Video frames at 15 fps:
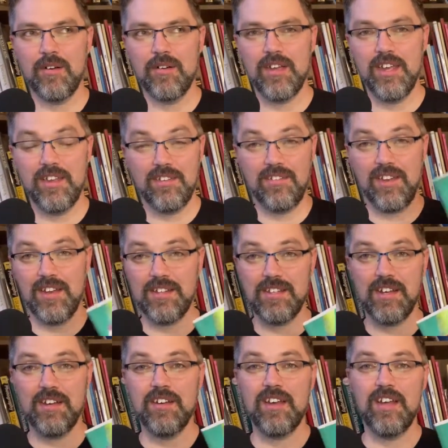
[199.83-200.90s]
is
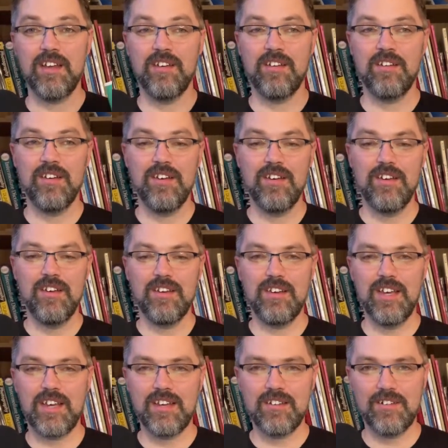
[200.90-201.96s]
Santa, and
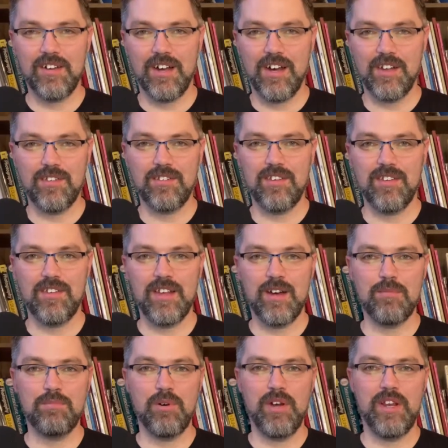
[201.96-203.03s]
Nick Claus is now
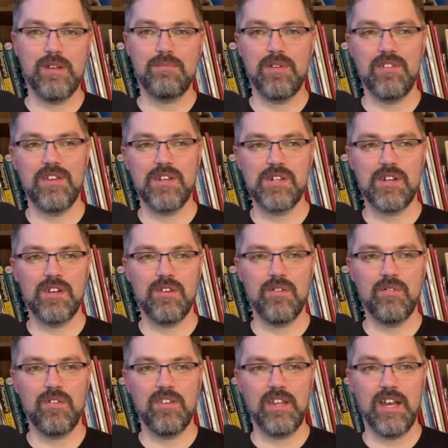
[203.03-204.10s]
put in a position
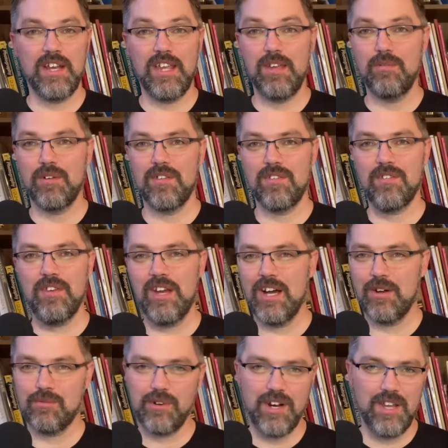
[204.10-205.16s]
that he was
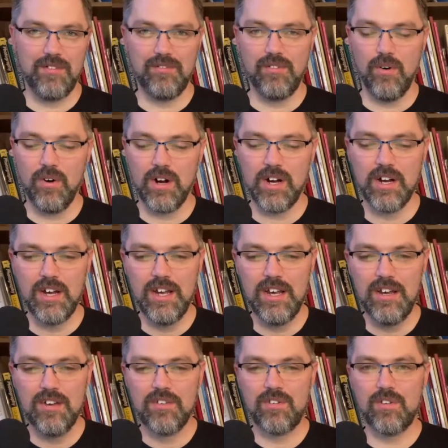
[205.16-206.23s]
not ready for.
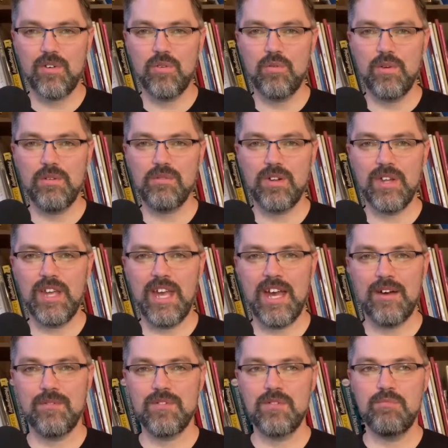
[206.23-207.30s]
So we really
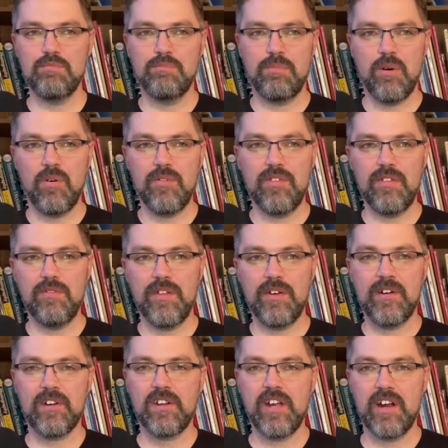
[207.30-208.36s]
have both of
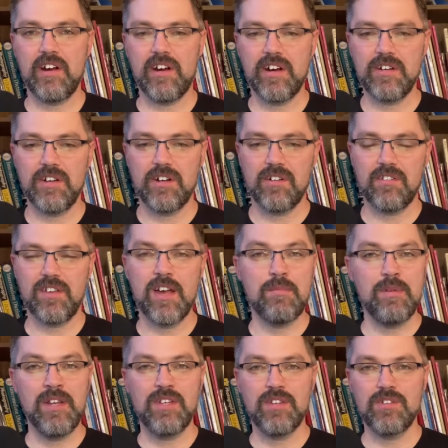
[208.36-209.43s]
their characters
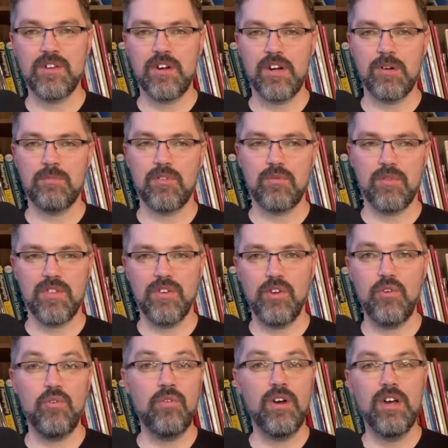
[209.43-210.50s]
coming to terms with
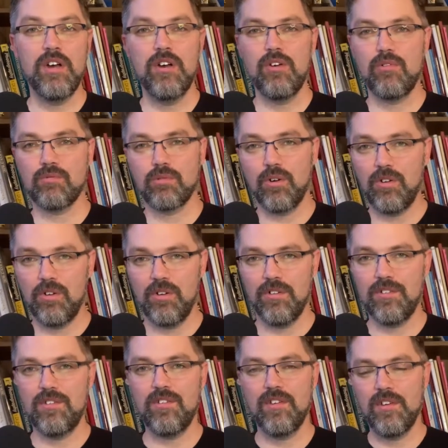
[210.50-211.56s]
new
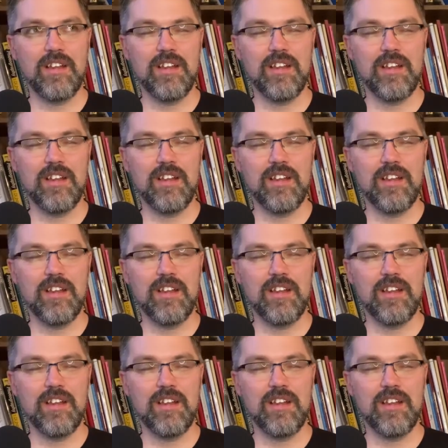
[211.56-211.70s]
roles.